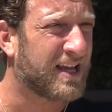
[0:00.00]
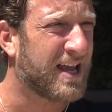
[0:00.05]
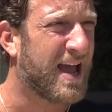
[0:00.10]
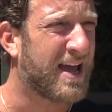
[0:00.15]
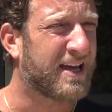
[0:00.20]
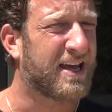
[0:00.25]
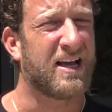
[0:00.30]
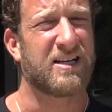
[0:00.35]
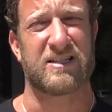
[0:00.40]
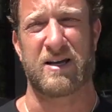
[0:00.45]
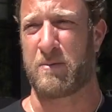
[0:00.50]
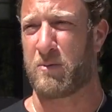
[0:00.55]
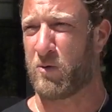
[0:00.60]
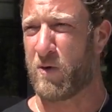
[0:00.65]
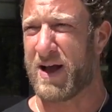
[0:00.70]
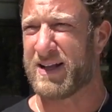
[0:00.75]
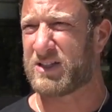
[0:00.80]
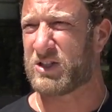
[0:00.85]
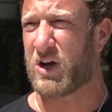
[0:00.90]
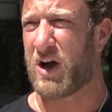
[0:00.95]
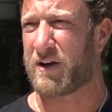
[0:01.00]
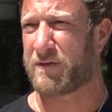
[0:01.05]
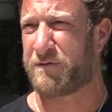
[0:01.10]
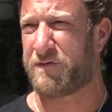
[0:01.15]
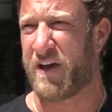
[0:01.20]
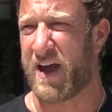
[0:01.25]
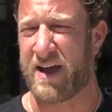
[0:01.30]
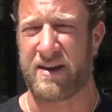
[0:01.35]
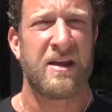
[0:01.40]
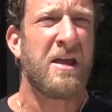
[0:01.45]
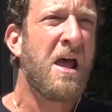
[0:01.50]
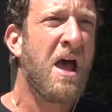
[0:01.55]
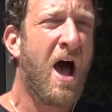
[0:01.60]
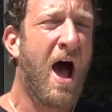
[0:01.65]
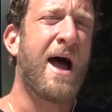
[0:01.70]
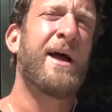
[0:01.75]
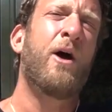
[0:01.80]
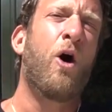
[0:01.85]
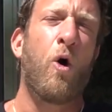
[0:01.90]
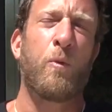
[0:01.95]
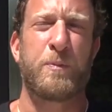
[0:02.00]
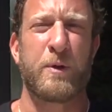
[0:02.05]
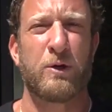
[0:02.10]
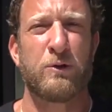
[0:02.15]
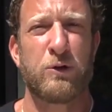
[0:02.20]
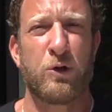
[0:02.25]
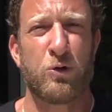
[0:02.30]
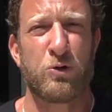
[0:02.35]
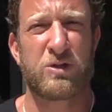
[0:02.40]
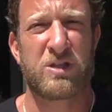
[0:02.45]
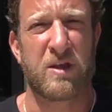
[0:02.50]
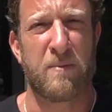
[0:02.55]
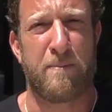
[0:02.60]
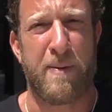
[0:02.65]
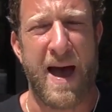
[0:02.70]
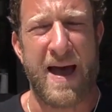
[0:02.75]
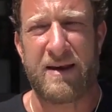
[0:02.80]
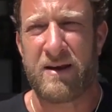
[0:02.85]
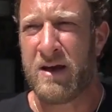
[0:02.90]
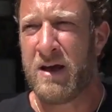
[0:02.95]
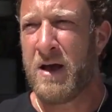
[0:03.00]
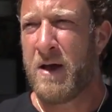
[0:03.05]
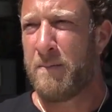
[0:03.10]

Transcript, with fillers: the Yankees. I'm a Red Sox fan. I hope you lose the bet.